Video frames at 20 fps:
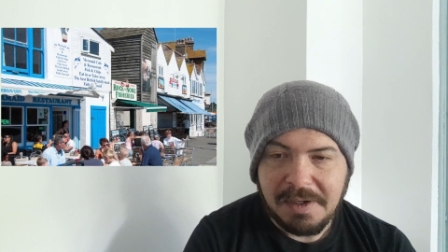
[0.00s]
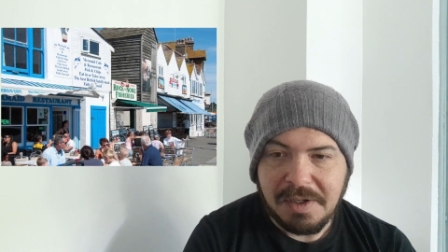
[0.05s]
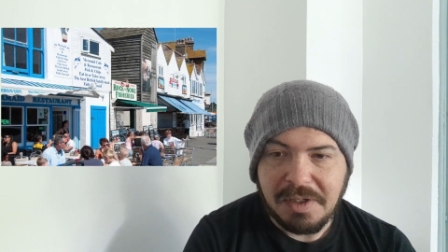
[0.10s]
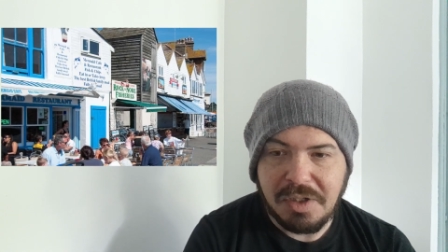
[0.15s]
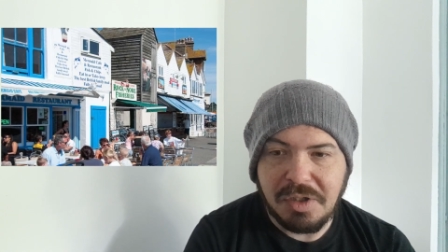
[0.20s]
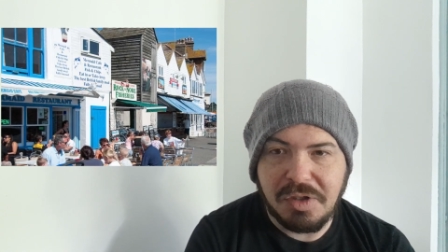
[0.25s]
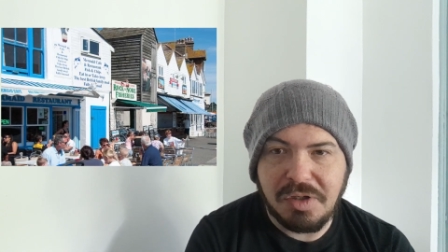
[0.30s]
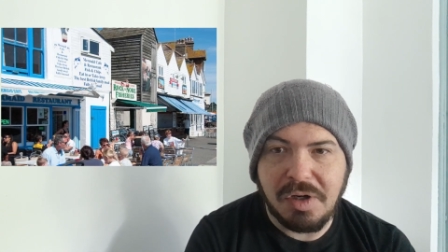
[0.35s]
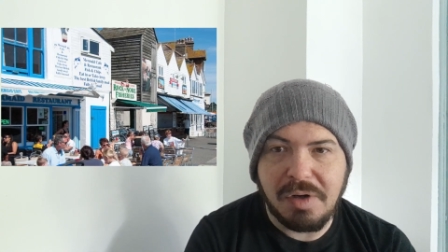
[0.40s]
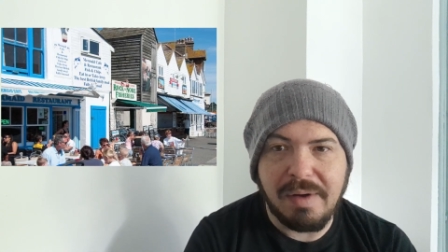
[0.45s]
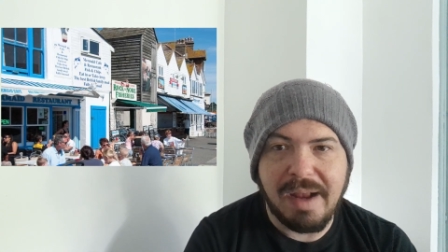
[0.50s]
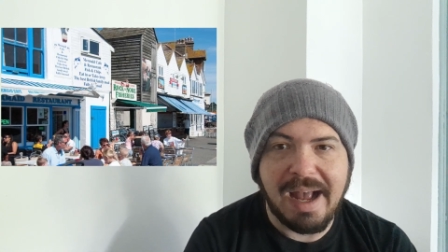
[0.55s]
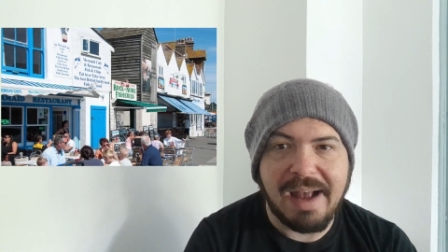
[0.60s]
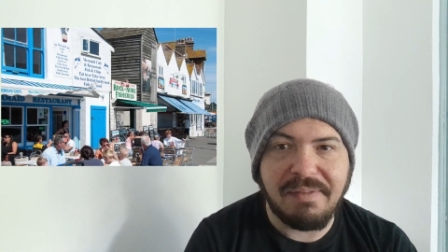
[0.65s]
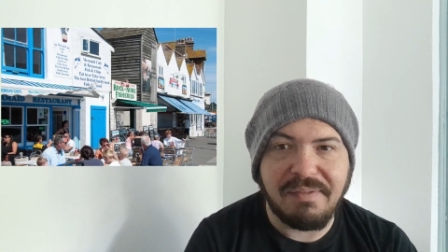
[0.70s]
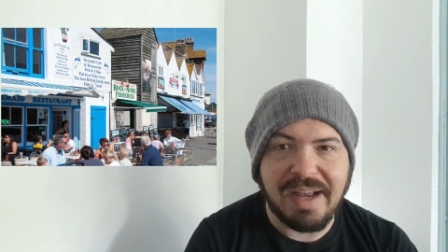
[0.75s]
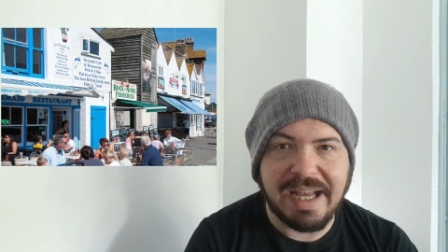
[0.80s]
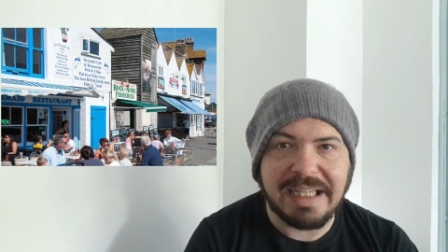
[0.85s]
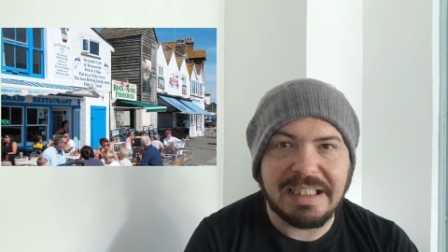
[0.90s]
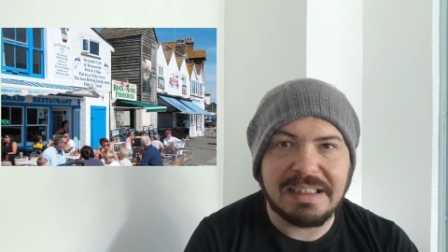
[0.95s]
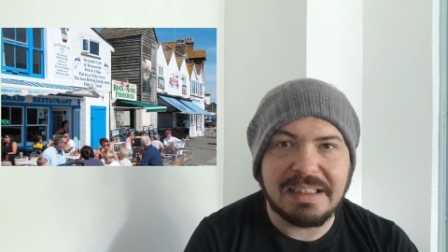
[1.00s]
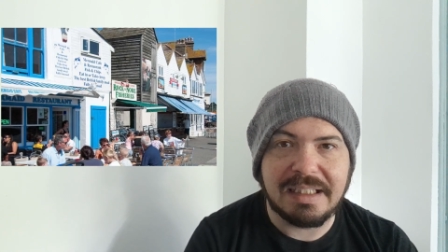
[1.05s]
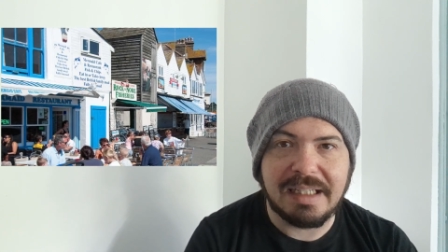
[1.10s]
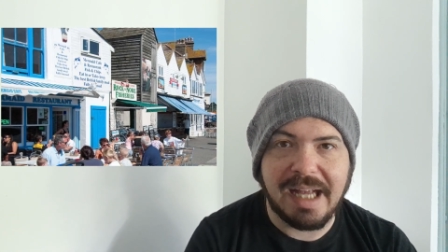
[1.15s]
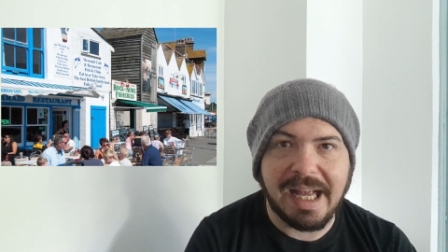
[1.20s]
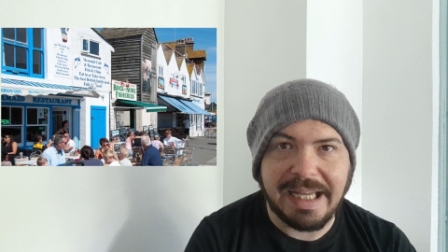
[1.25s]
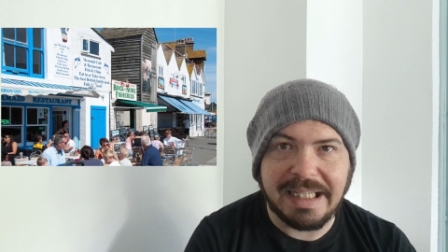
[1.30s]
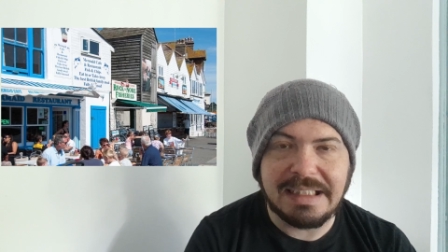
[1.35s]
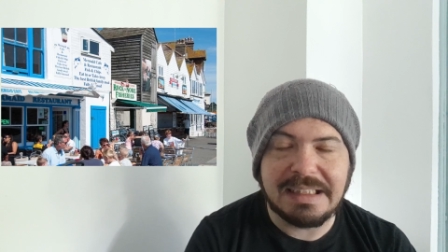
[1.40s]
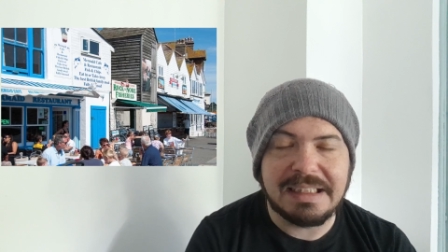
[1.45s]
You do have a
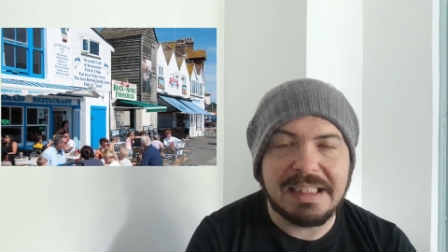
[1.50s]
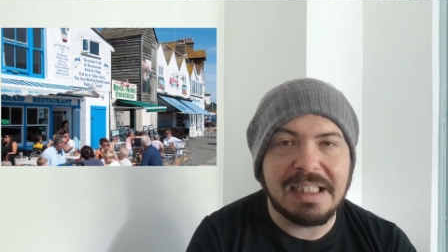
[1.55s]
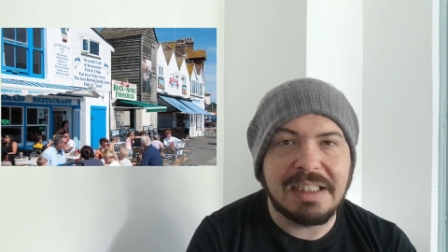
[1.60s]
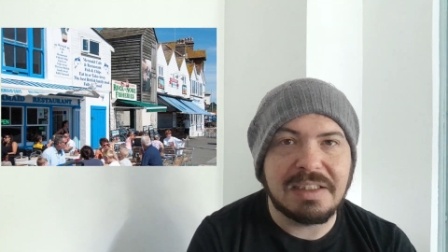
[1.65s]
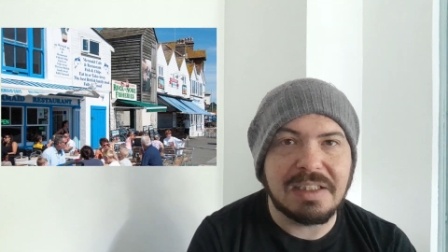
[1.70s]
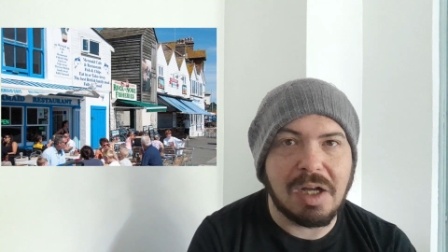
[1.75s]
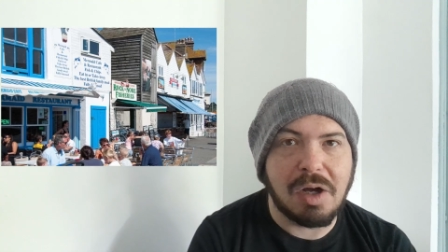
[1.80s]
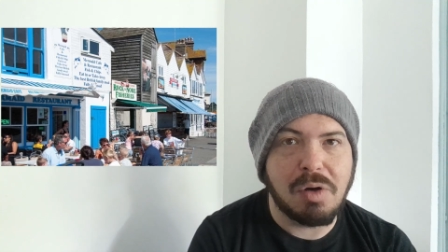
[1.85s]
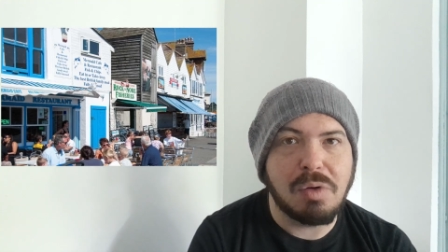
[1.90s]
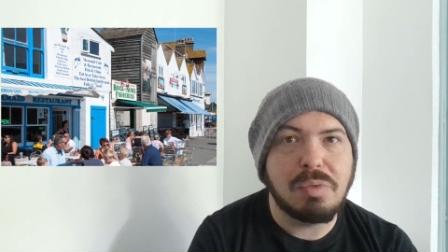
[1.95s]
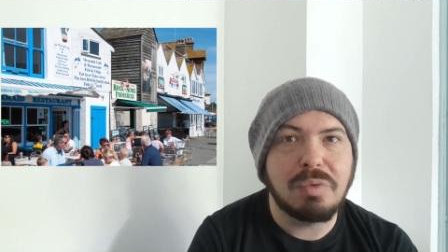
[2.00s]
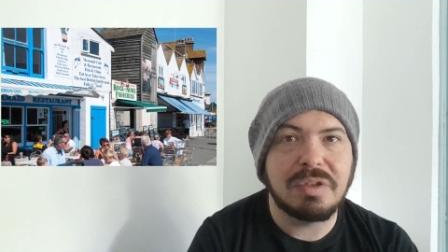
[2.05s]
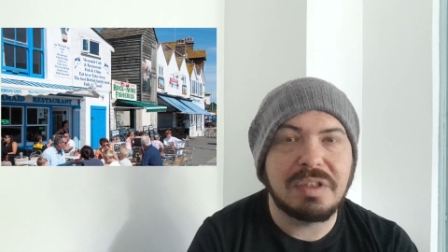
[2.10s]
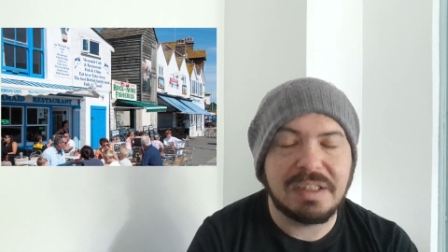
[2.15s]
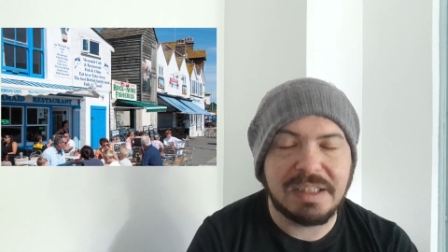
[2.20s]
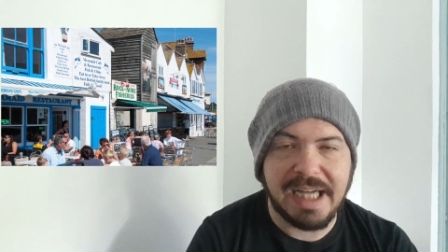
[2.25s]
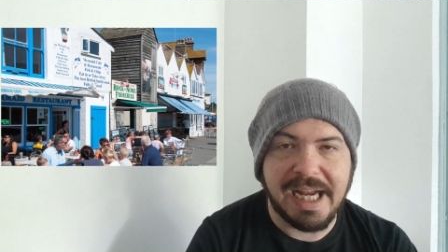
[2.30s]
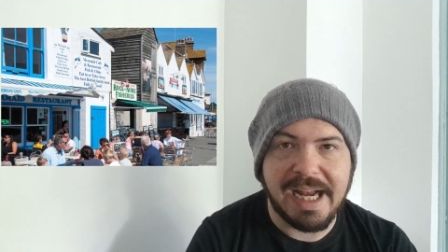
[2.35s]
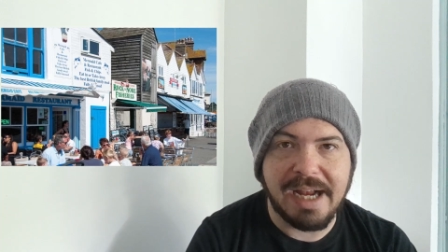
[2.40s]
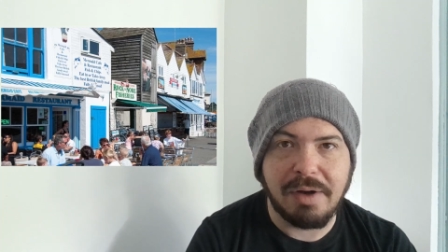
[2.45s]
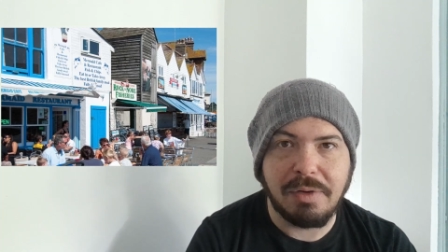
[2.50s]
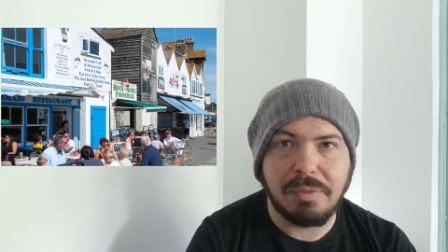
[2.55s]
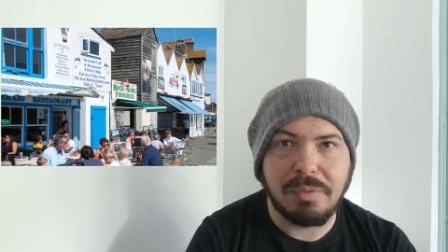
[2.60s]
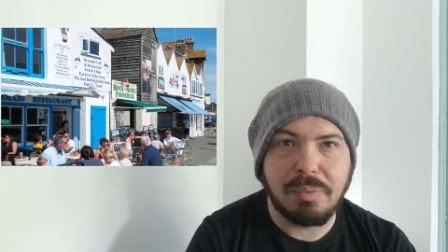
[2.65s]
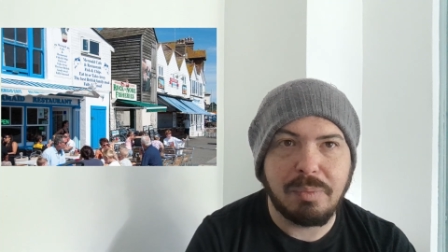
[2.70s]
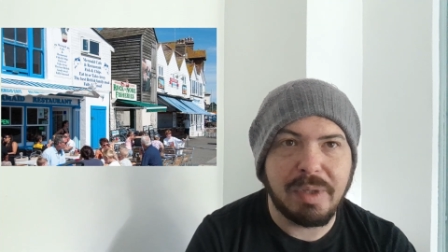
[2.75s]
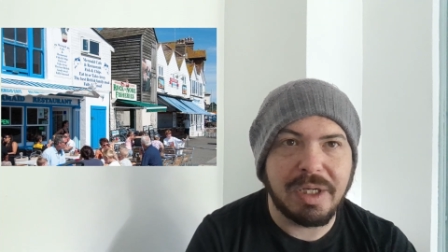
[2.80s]
Hastings Old Town,